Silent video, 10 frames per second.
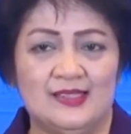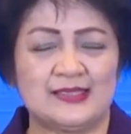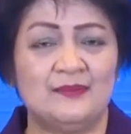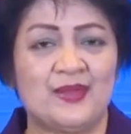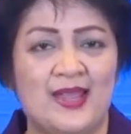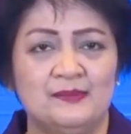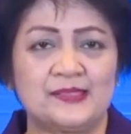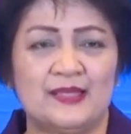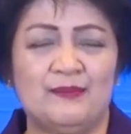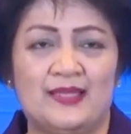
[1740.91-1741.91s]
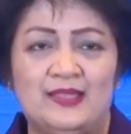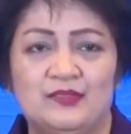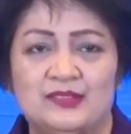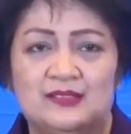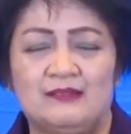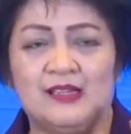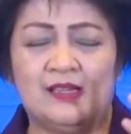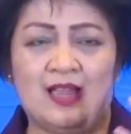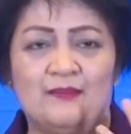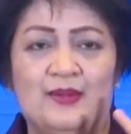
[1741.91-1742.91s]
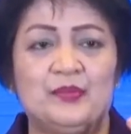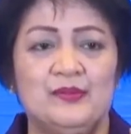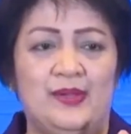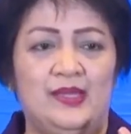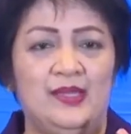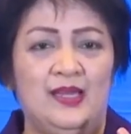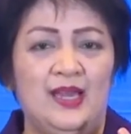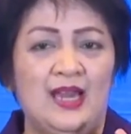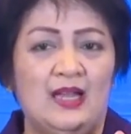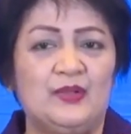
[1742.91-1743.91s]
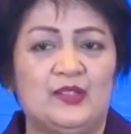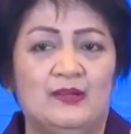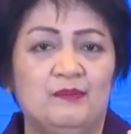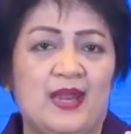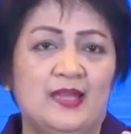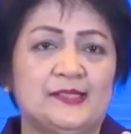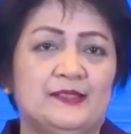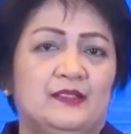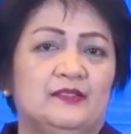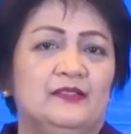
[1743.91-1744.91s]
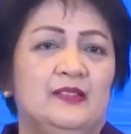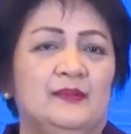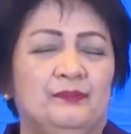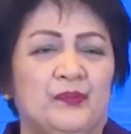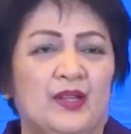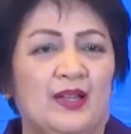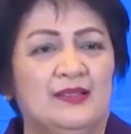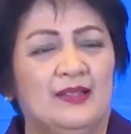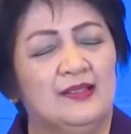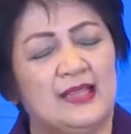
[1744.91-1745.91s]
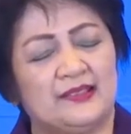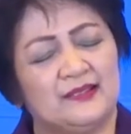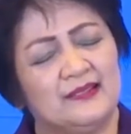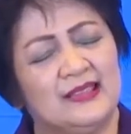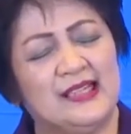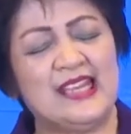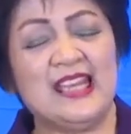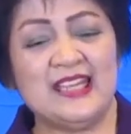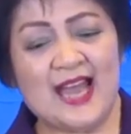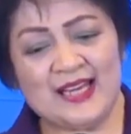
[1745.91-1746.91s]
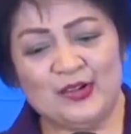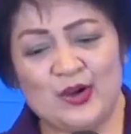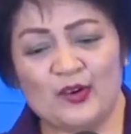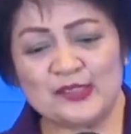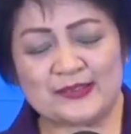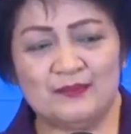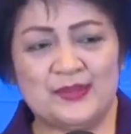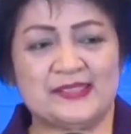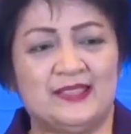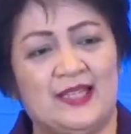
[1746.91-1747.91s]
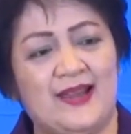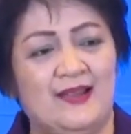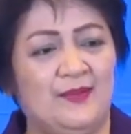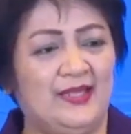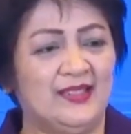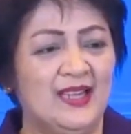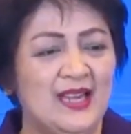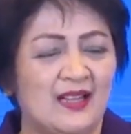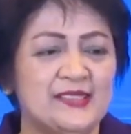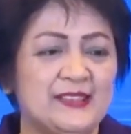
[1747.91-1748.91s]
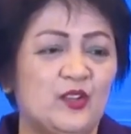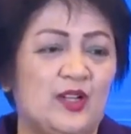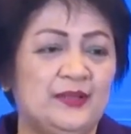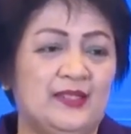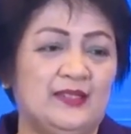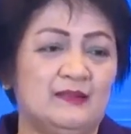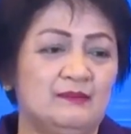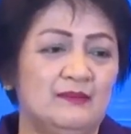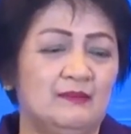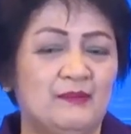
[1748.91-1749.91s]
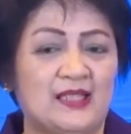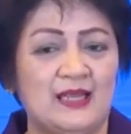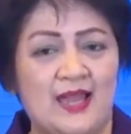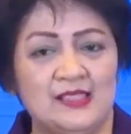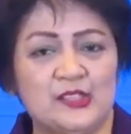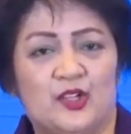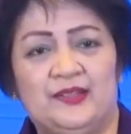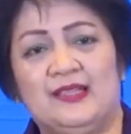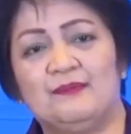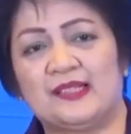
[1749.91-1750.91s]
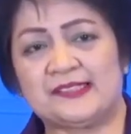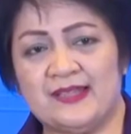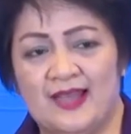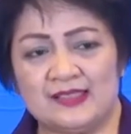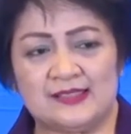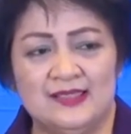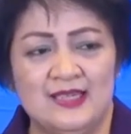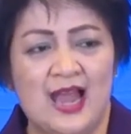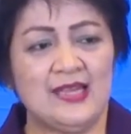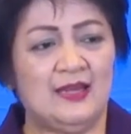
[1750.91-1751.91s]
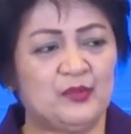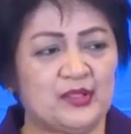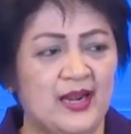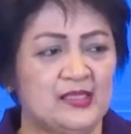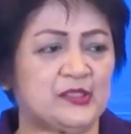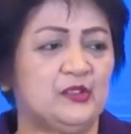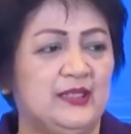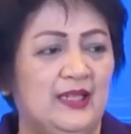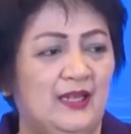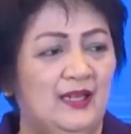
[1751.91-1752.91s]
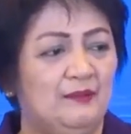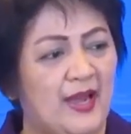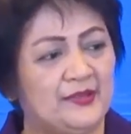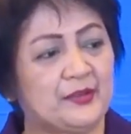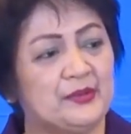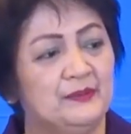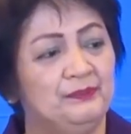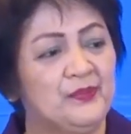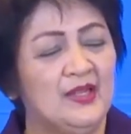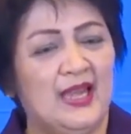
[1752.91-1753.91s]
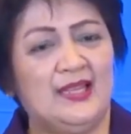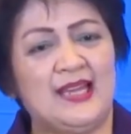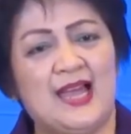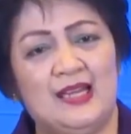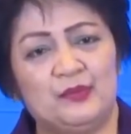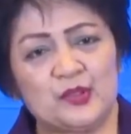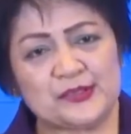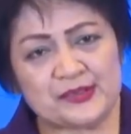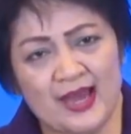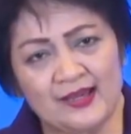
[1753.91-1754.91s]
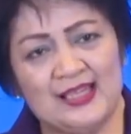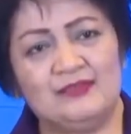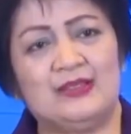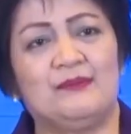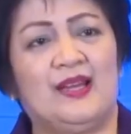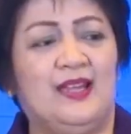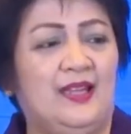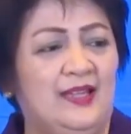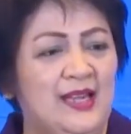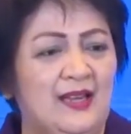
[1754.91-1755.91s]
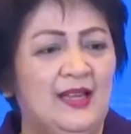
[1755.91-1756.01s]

Sometimes somebody would come up to me with complaints of hihiya na ho ako sa opisina namin kasi konting mag-lunch, konting mag-snacks. I have to rush to the bathroom and I have to struggle with my